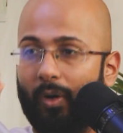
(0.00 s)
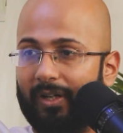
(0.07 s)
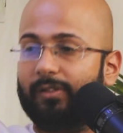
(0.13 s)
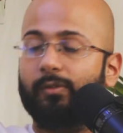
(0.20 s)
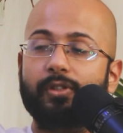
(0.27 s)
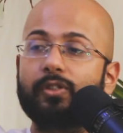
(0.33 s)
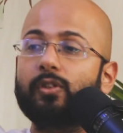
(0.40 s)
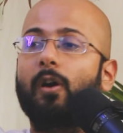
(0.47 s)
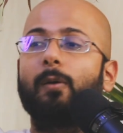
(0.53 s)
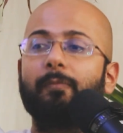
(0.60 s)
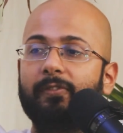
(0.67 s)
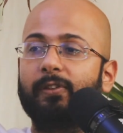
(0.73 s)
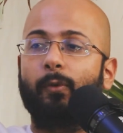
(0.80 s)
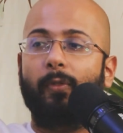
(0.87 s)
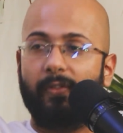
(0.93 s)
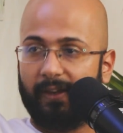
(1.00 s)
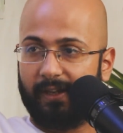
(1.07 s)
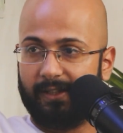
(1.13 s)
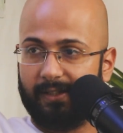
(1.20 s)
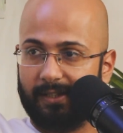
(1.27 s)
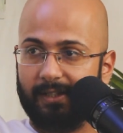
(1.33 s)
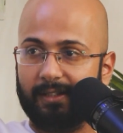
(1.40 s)
What are those top few
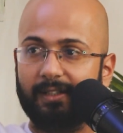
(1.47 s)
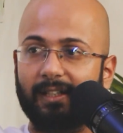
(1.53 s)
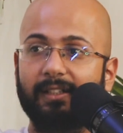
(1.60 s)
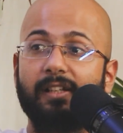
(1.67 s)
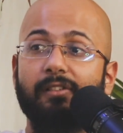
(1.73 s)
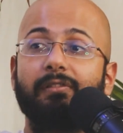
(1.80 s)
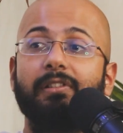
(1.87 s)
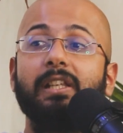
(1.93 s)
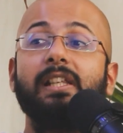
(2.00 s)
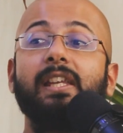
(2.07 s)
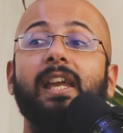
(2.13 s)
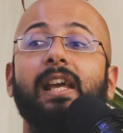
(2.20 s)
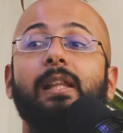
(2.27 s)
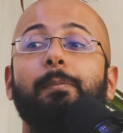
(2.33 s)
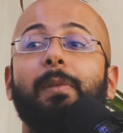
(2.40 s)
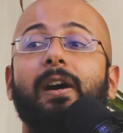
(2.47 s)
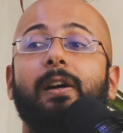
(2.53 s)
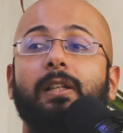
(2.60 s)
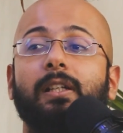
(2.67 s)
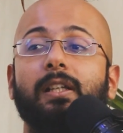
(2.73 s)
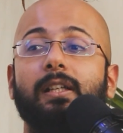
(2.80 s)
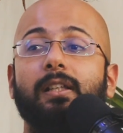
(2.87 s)
things that can really help
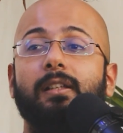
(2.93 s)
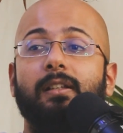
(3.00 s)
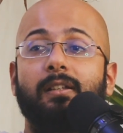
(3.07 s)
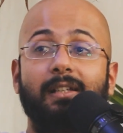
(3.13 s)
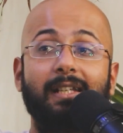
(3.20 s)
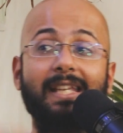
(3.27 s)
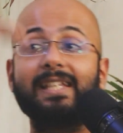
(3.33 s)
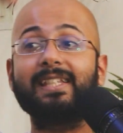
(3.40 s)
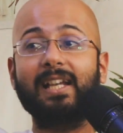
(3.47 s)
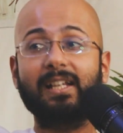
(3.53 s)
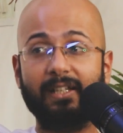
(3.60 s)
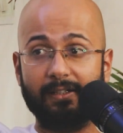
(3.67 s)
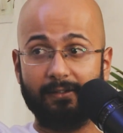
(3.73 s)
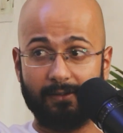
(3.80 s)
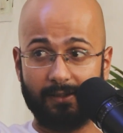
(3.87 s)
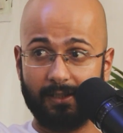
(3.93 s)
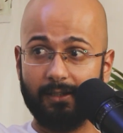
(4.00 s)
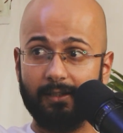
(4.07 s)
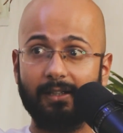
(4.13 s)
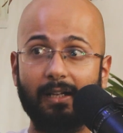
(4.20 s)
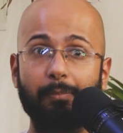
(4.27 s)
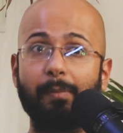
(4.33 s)
our raise our
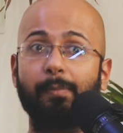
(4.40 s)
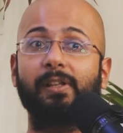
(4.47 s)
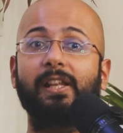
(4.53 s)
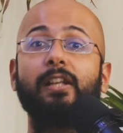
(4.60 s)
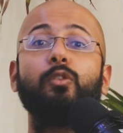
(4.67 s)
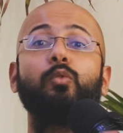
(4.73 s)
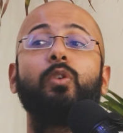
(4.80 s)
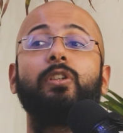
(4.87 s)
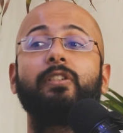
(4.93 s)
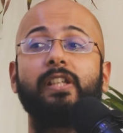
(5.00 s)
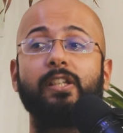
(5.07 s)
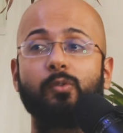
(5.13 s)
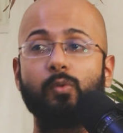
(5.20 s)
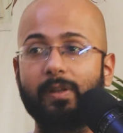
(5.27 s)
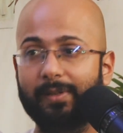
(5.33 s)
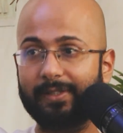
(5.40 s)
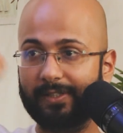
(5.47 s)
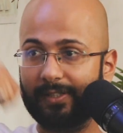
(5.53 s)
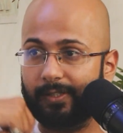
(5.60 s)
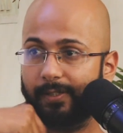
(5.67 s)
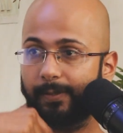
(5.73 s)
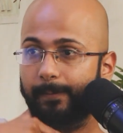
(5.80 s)
energy that people can do on a day-to-day basis?